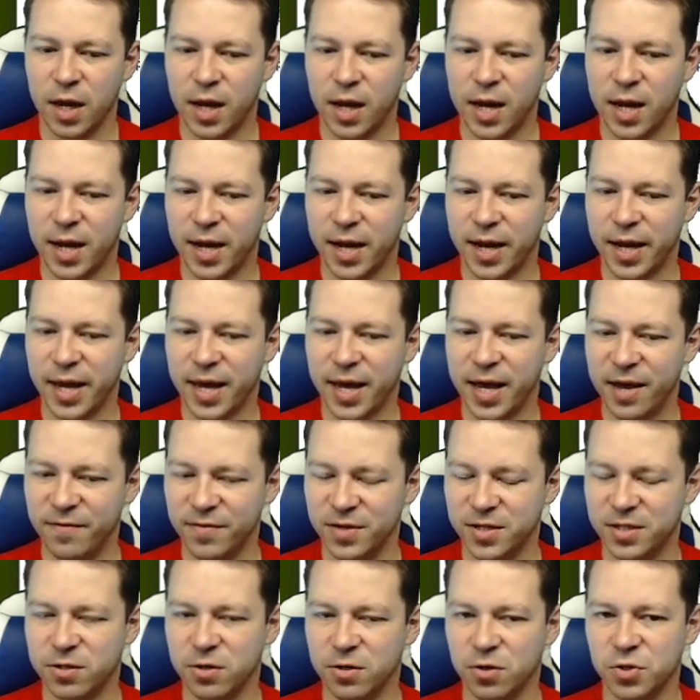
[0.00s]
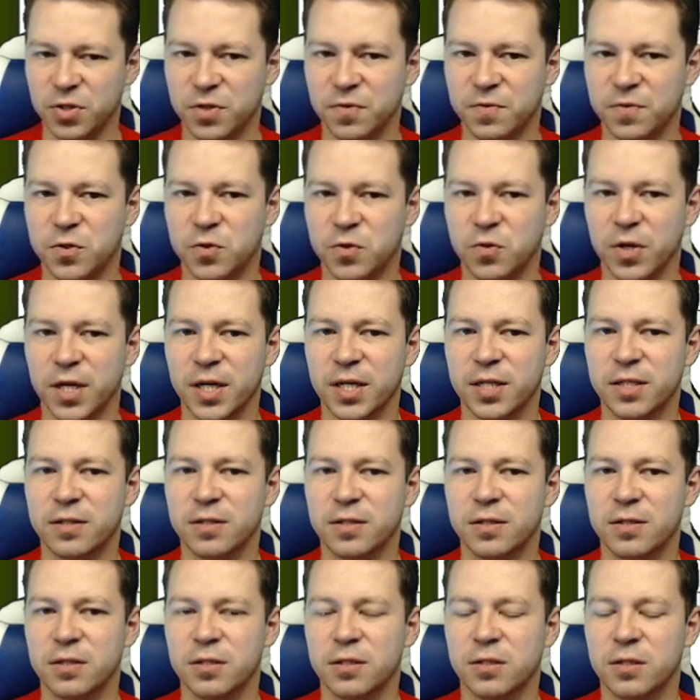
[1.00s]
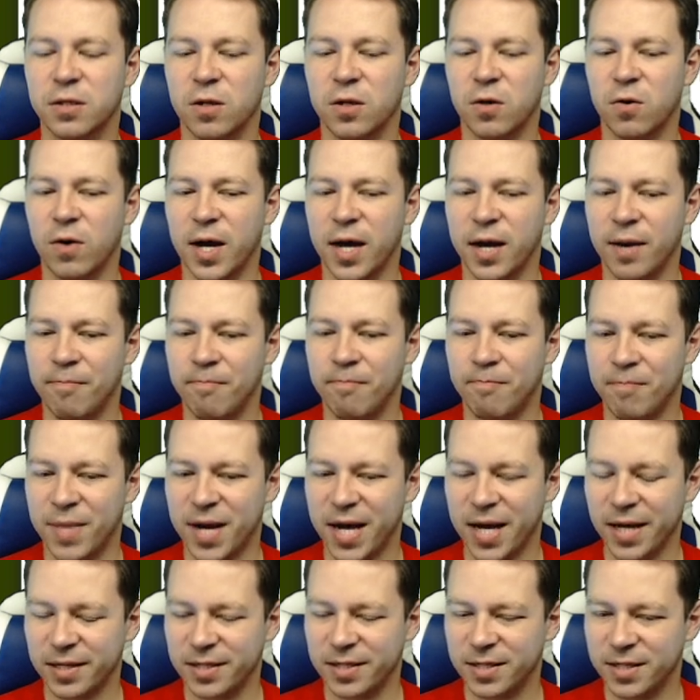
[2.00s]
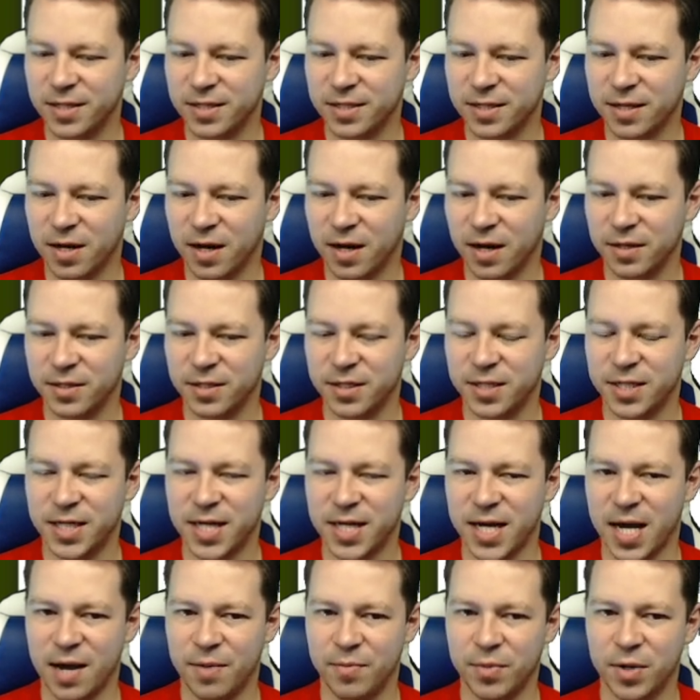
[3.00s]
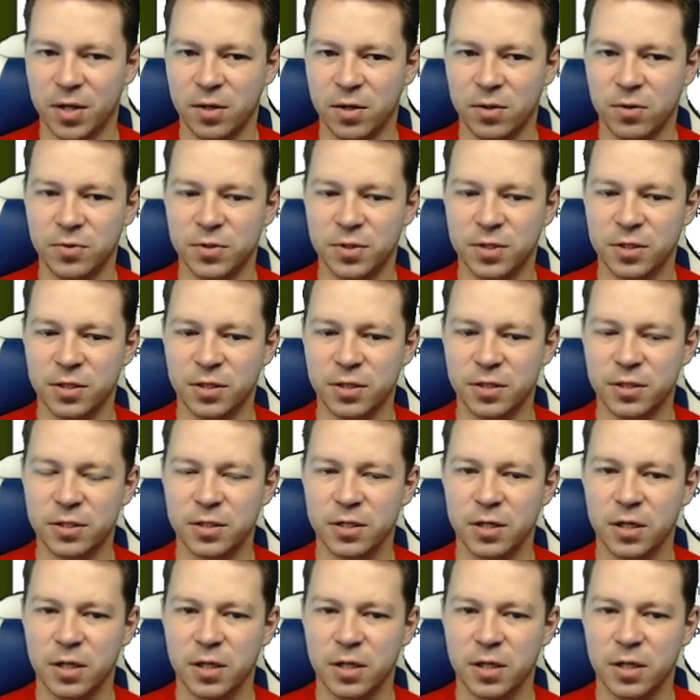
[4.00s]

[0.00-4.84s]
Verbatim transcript: I have a source of tricks, so I might discard the diamond losers.